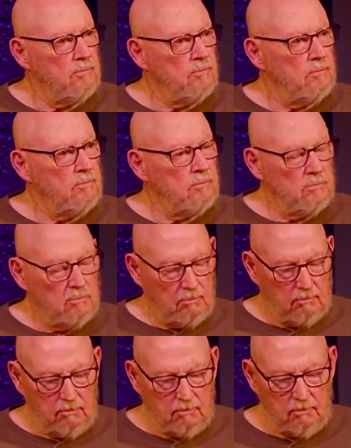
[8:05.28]

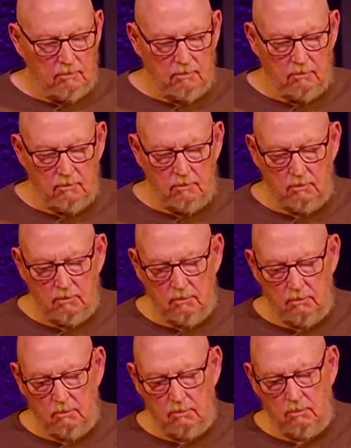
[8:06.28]

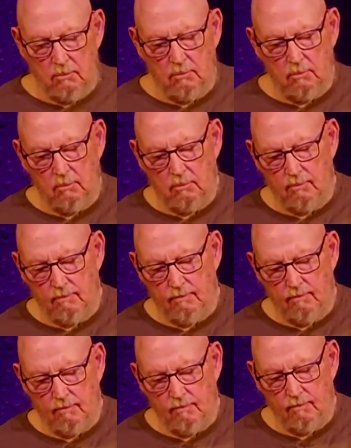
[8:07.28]

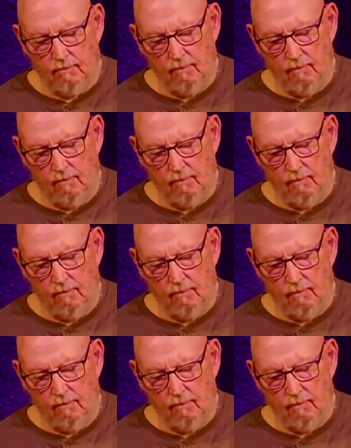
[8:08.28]
(no one is talking)